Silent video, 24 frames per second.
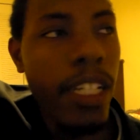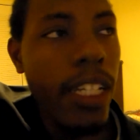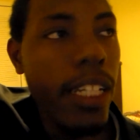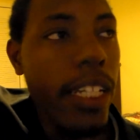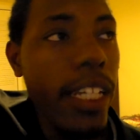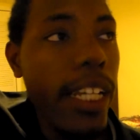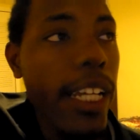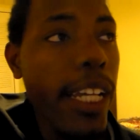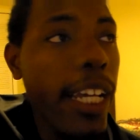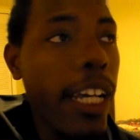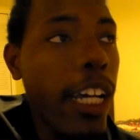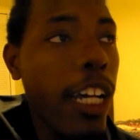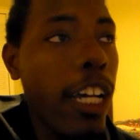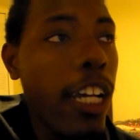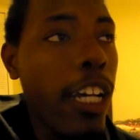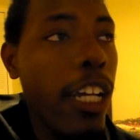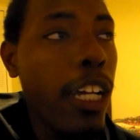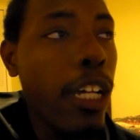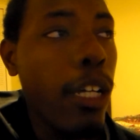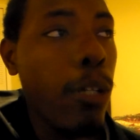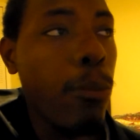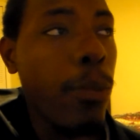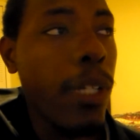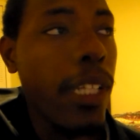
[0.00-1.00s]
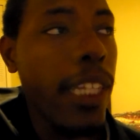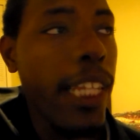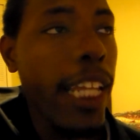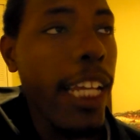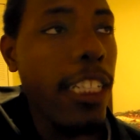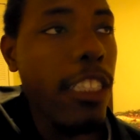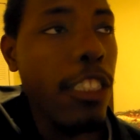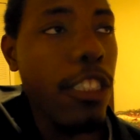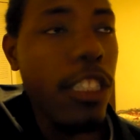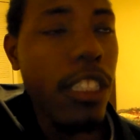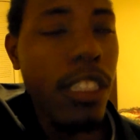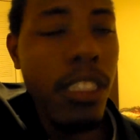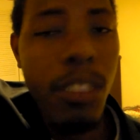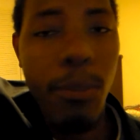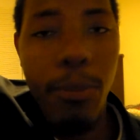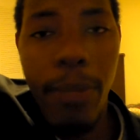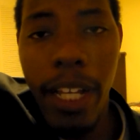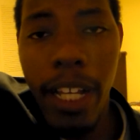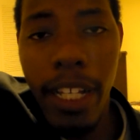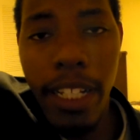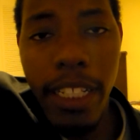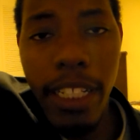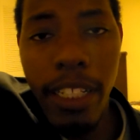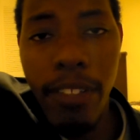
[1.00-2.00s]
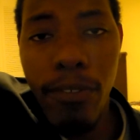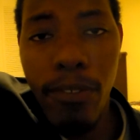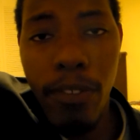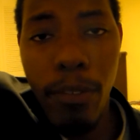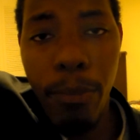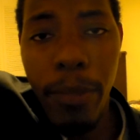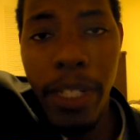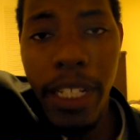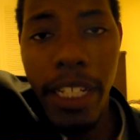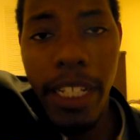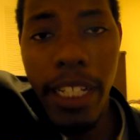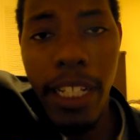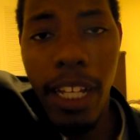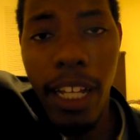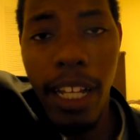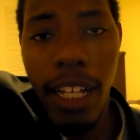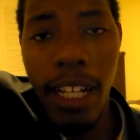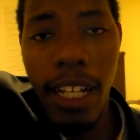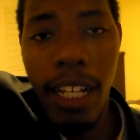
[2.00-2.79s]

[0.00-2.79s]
Yeah, but that's just about it for me.